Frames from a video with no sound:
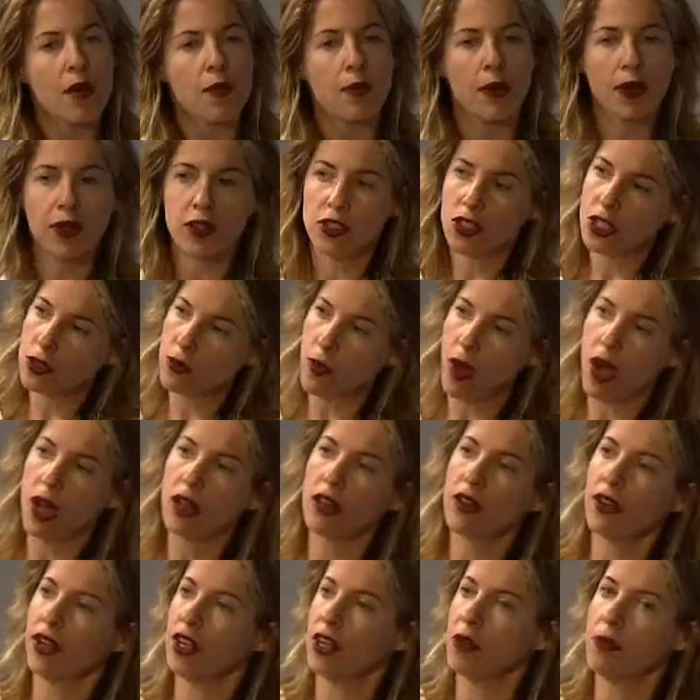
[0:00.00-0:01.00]
But
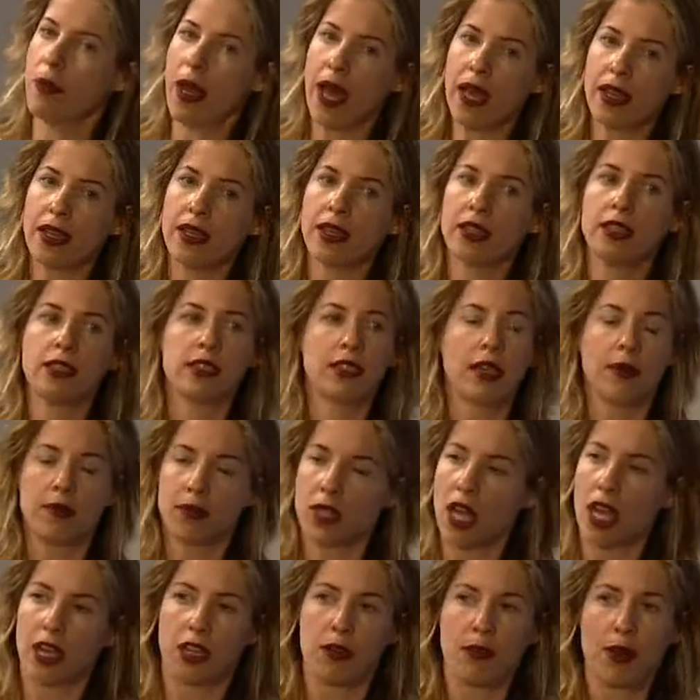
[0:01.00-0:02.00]
smaller independents, I'm a
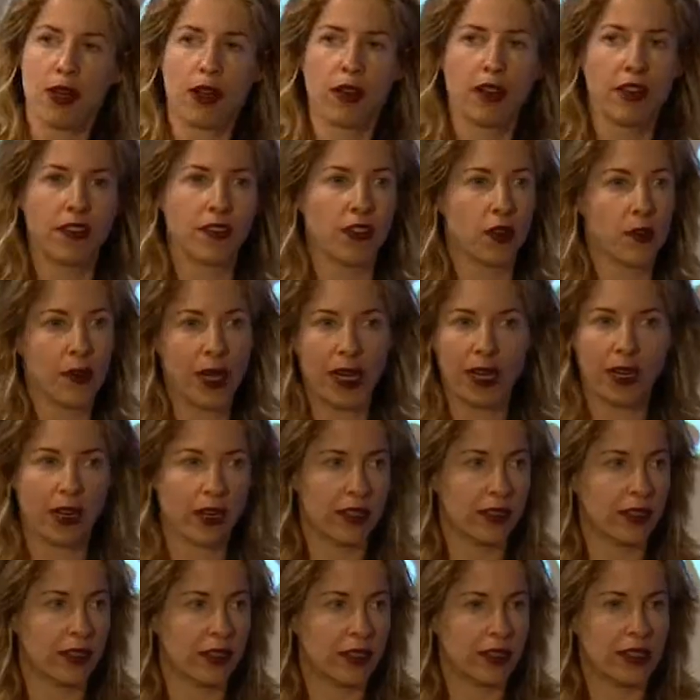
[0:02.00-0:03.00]
documentary
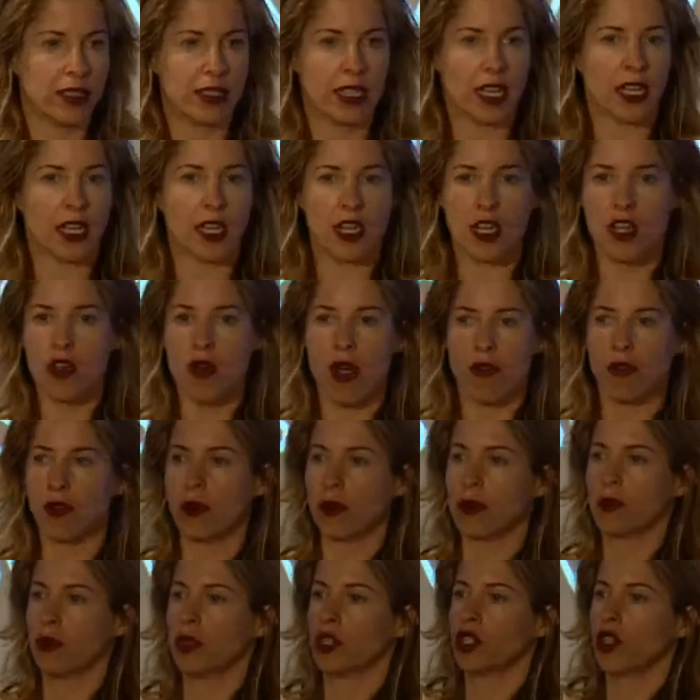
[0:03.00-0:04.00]
filmmaker, this is like new.
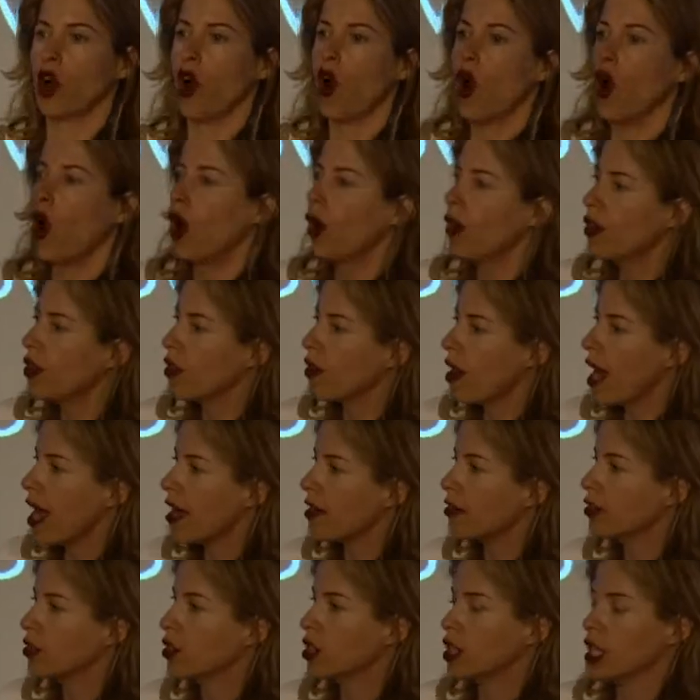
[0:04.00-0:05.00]
Everyone puts all their
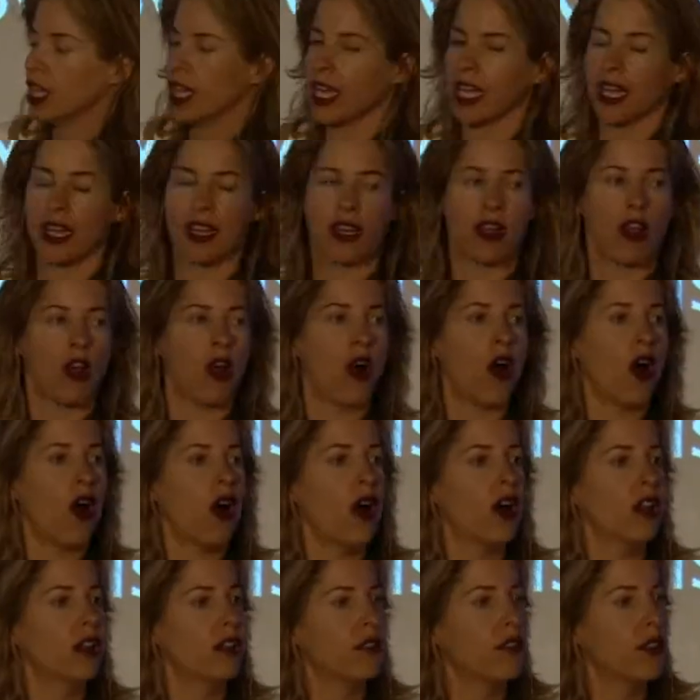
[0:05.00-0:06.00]
energy and
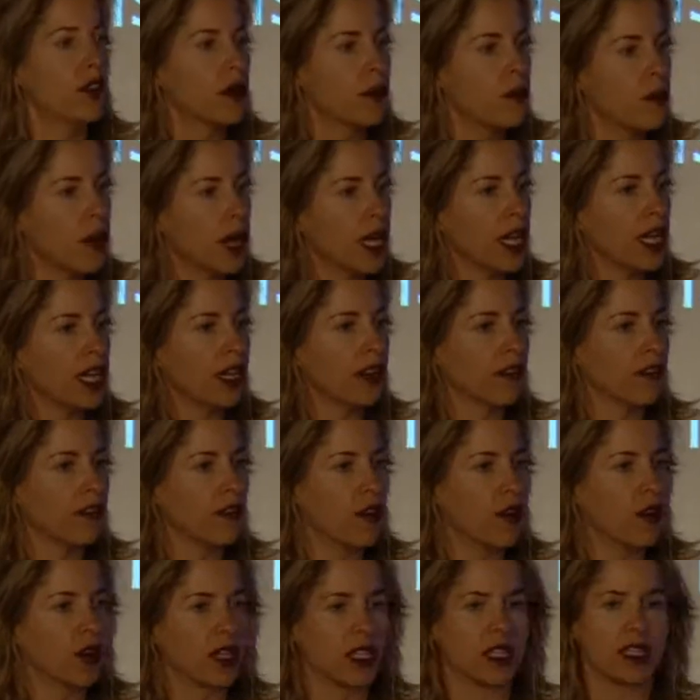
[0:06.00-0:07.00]
all of their money and
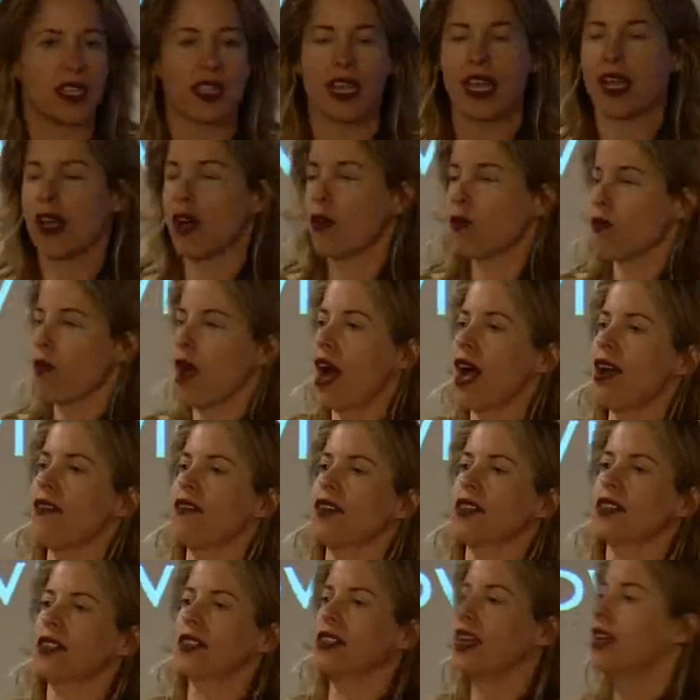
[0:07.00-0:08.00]
focus, and they arrive
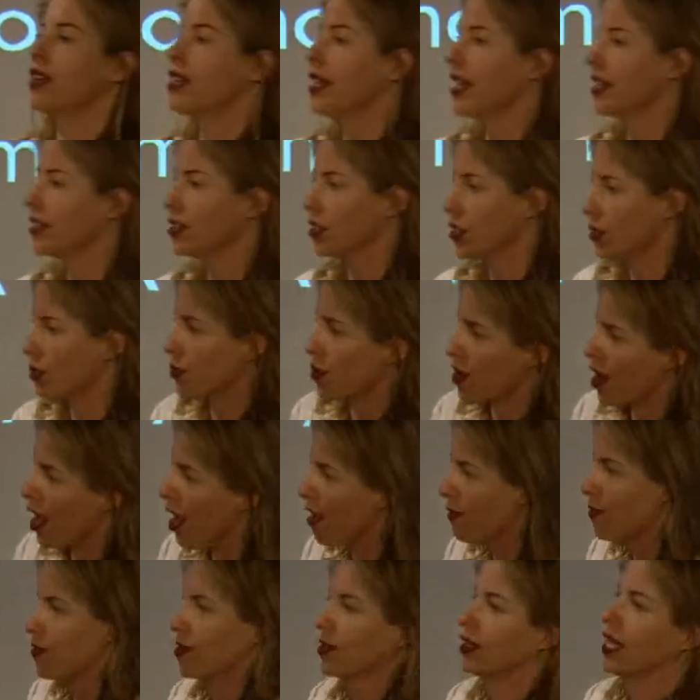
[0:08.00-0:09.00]
at Sundance or
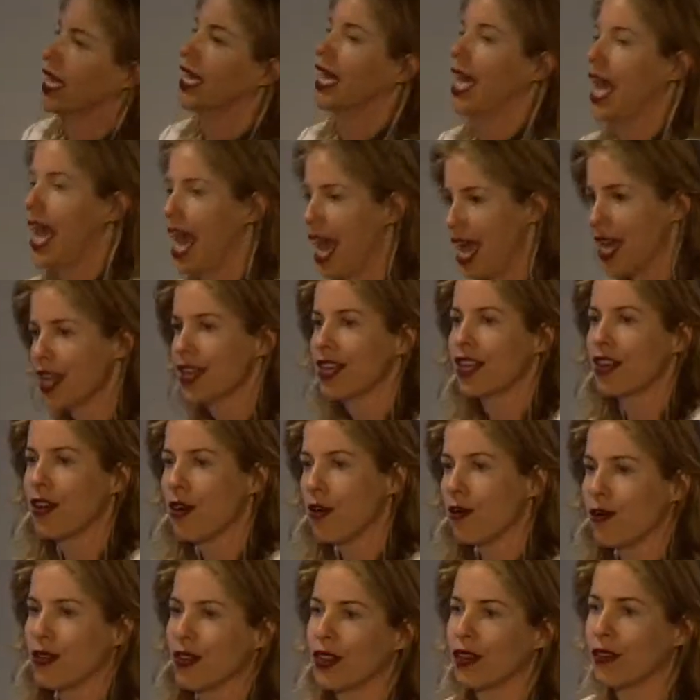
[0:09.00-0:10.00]
wherever, like handing
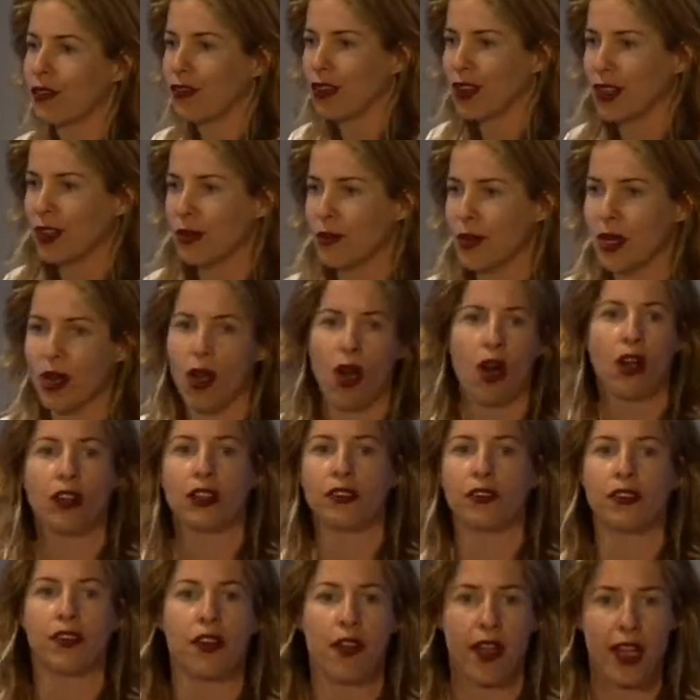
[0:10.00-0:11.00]
over the film, and all
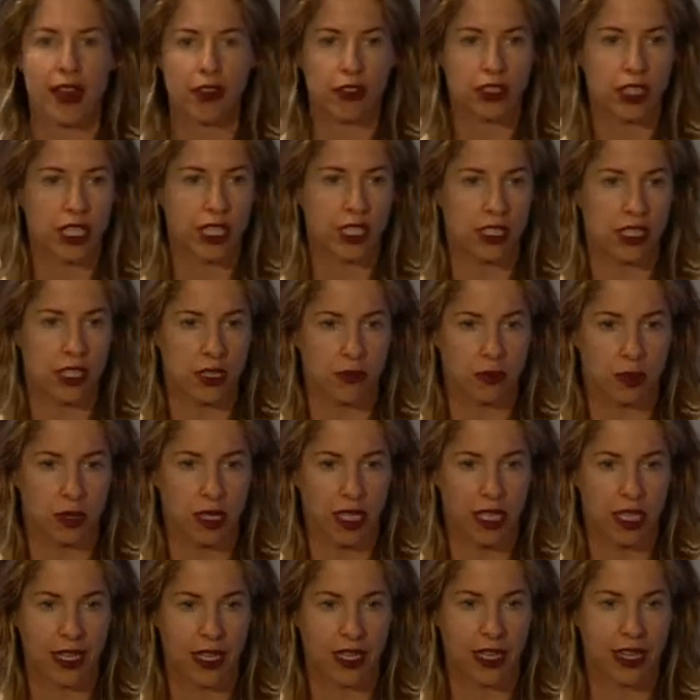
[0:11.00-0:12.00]
of their energy is
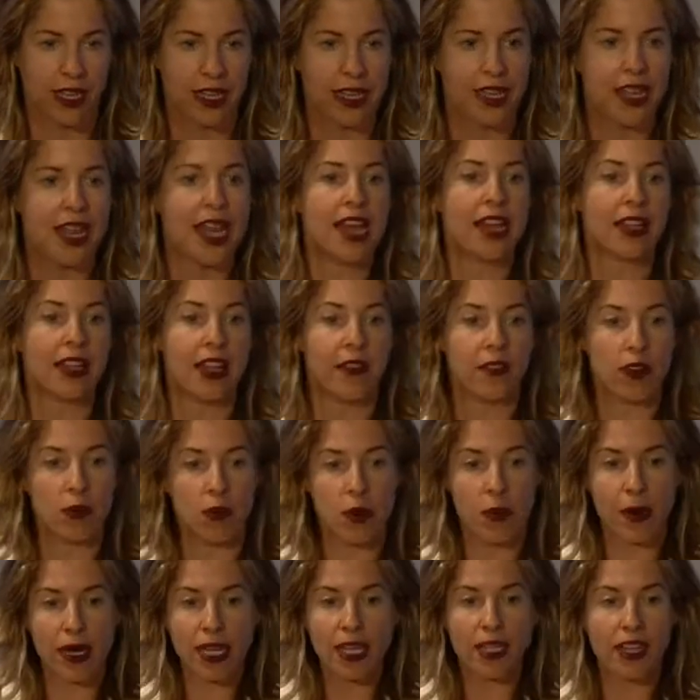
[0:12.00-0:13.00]
depleted, and they have no
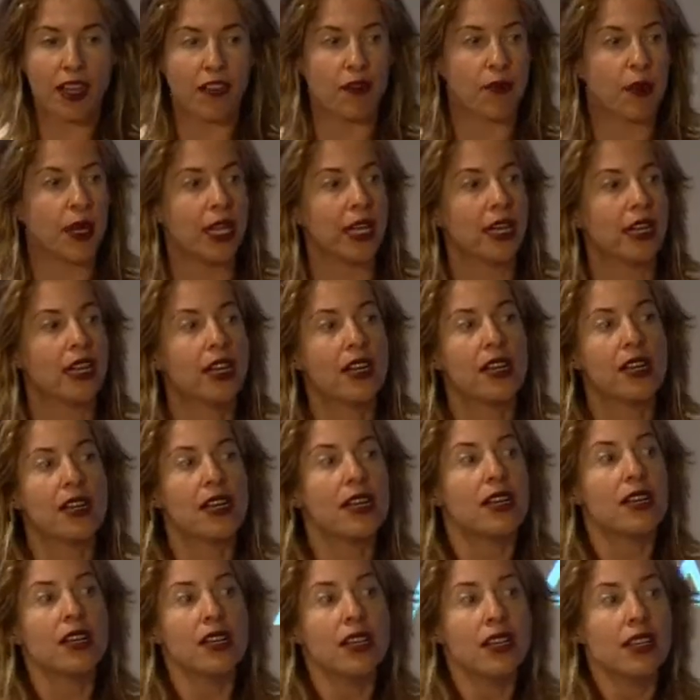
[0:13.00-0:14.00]
more money left. But
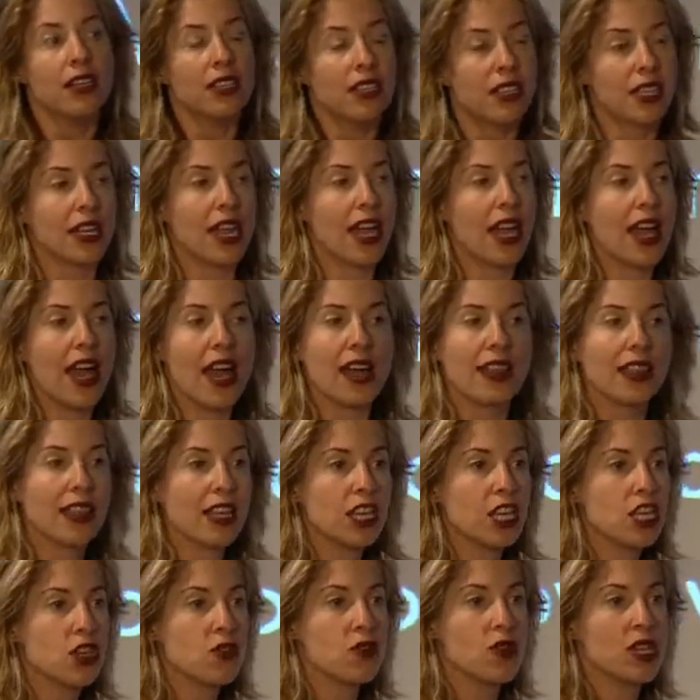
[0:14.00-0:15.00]
today, I
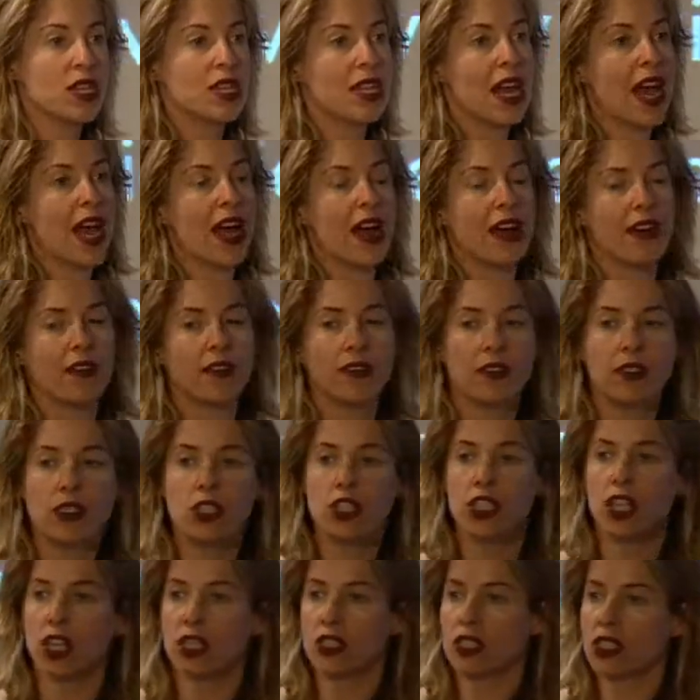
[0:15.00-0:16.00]
think you need to have
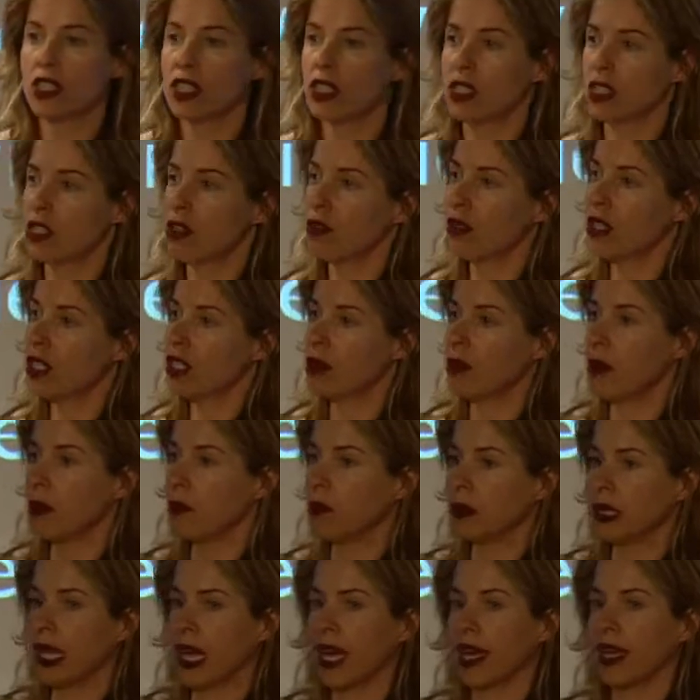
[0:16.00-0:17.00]
just as, you need to be
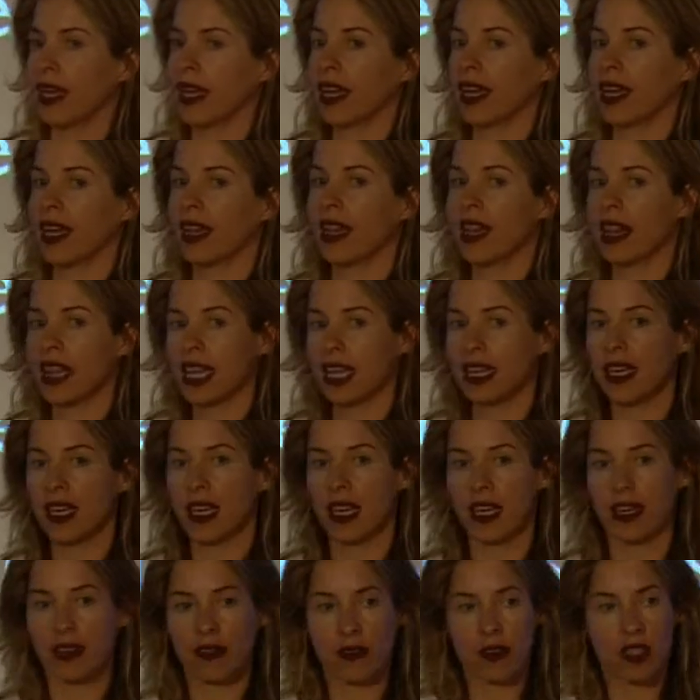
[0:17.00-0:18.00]
planning and
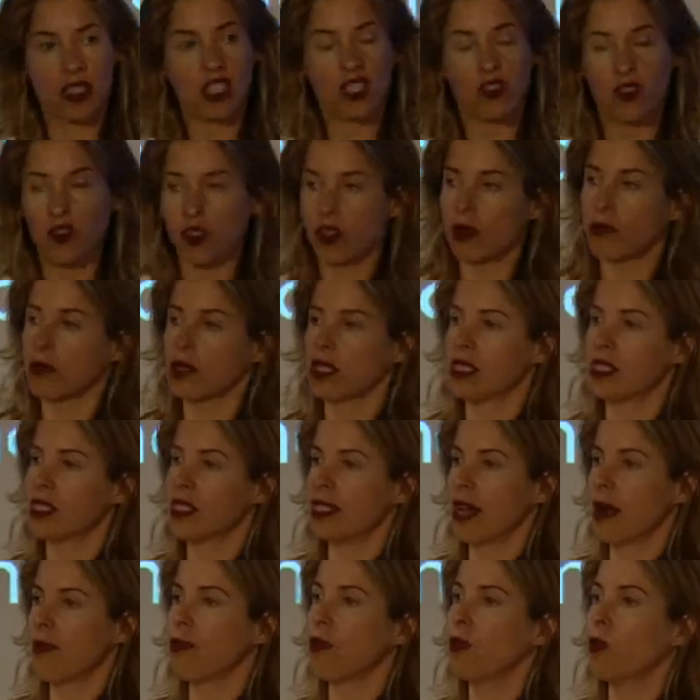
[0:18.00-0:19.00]
thinking, this film is
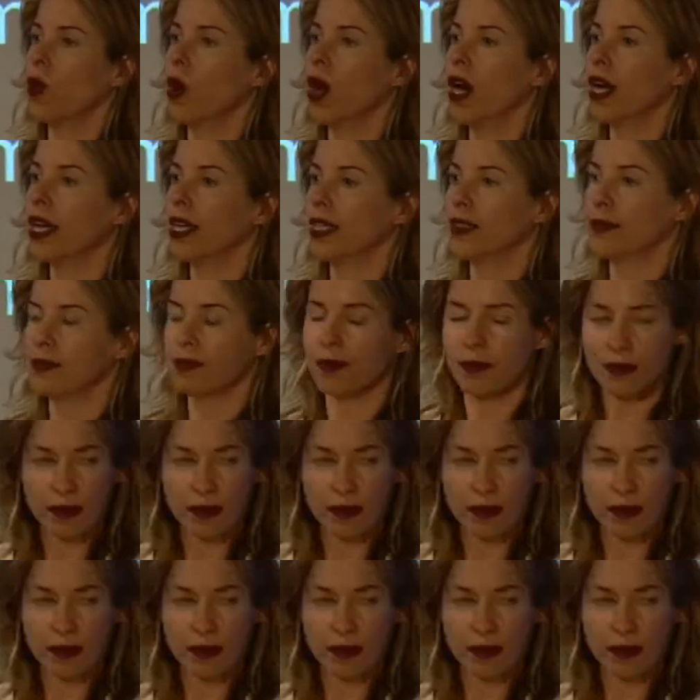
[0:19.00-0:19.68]
step one,